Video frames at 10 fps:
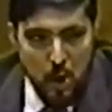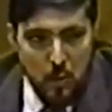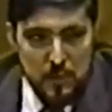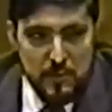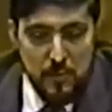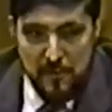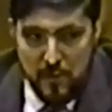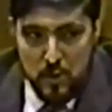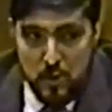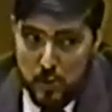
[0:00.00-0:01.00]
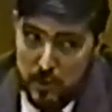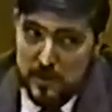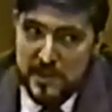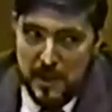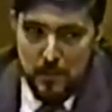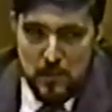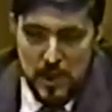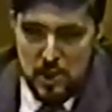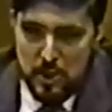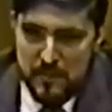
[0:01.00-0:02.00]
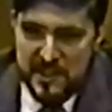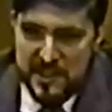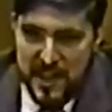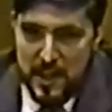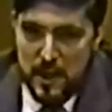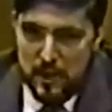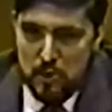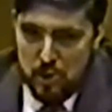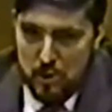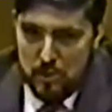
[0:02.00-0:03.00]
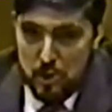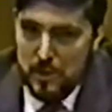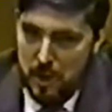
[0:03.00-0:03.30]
we always refer to it as separation of state and church,